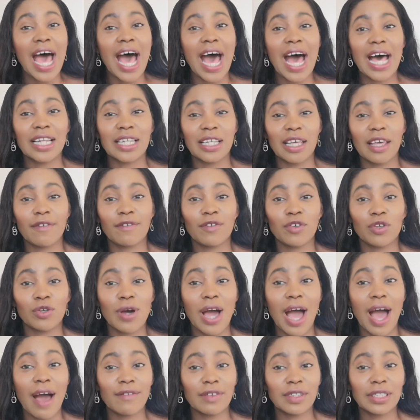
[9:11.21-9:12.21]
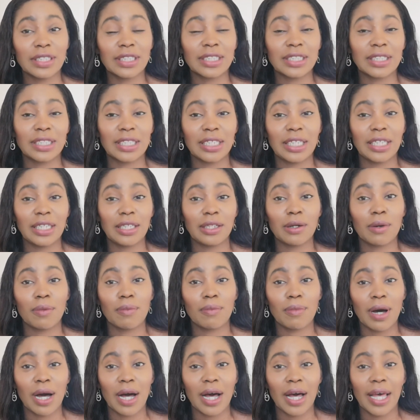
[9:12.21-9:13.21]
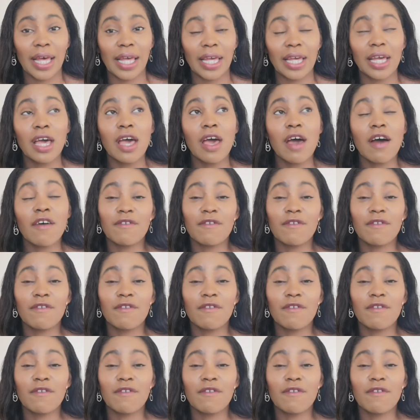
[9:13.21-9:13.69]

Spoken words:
And if you haven't seen my